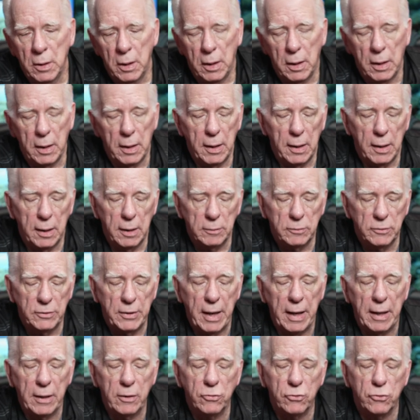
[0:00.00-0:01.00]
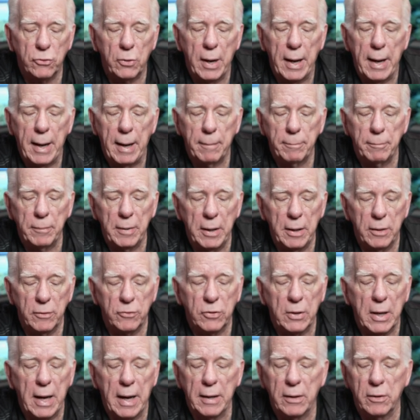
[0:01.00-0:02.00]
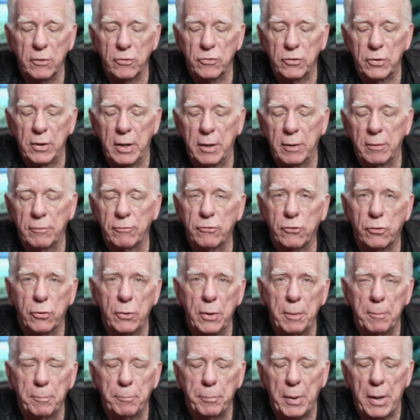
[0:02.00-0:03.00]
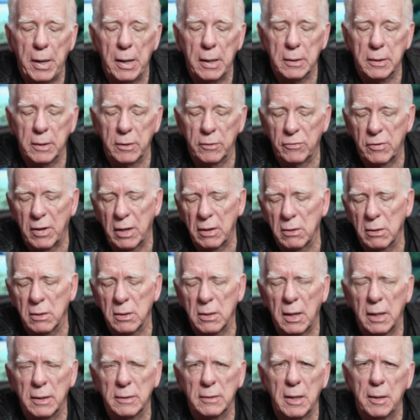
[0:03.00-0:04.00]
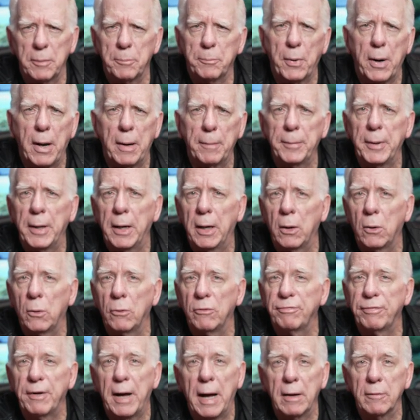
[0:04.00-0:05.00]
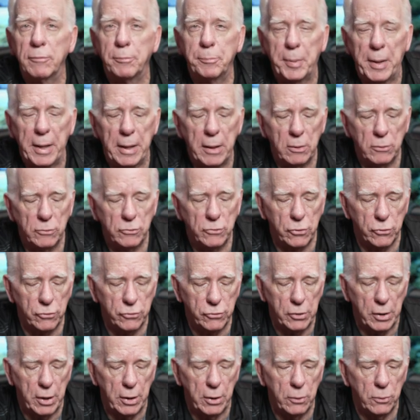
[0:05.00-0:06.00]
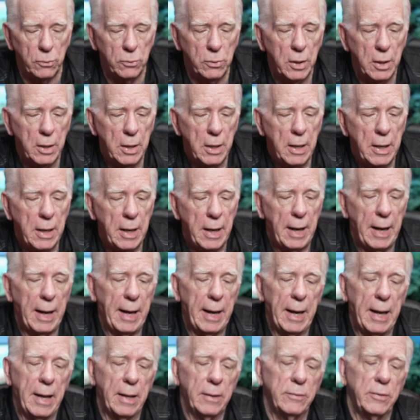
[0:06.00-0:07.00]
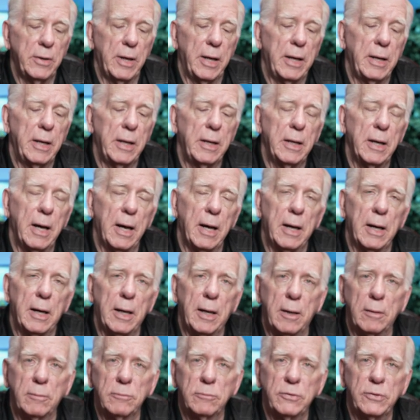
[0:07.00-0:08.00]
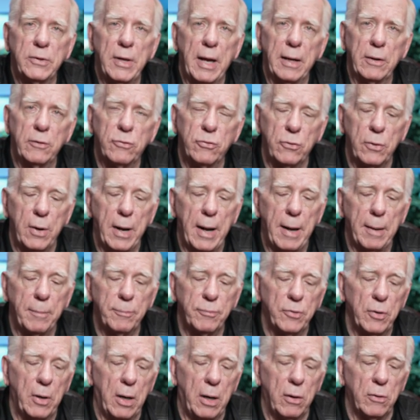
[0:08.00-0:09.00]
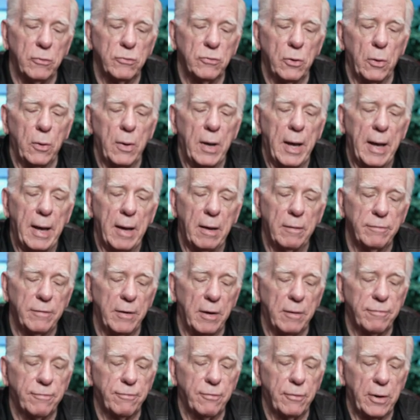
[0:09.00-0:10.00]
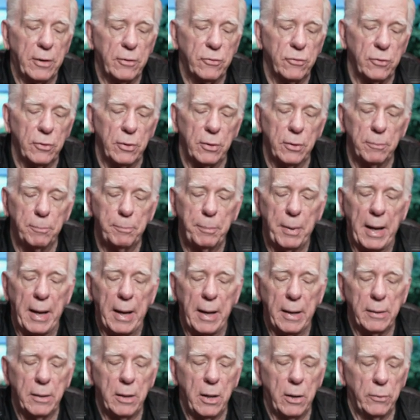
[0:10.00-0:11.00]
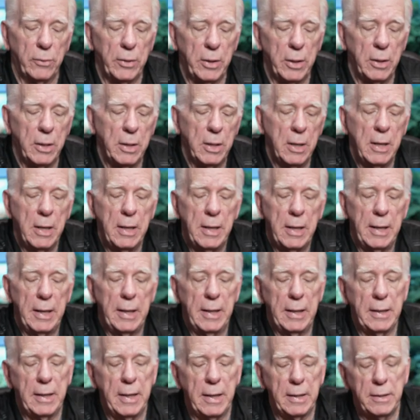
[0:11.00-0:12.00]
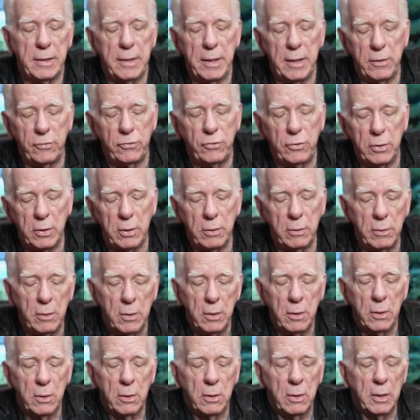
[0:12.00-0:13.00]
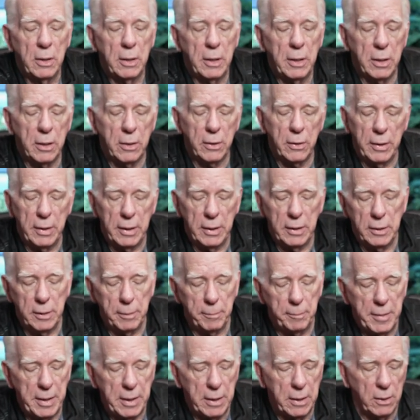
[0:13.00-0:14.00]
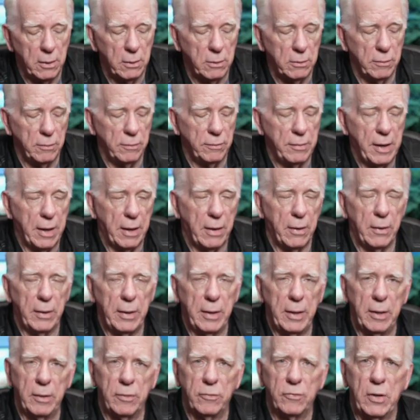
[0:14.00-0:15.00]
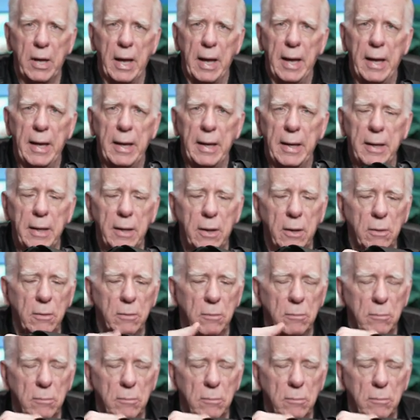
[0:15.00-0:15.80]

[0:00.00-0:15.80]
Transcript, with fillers: uh, tank strap, it's got a set of trim pockets. They look like they'd probably hold five pounds or so. And the uh, tank straps also have a friction pad on it. In addition, here in the middle, there is a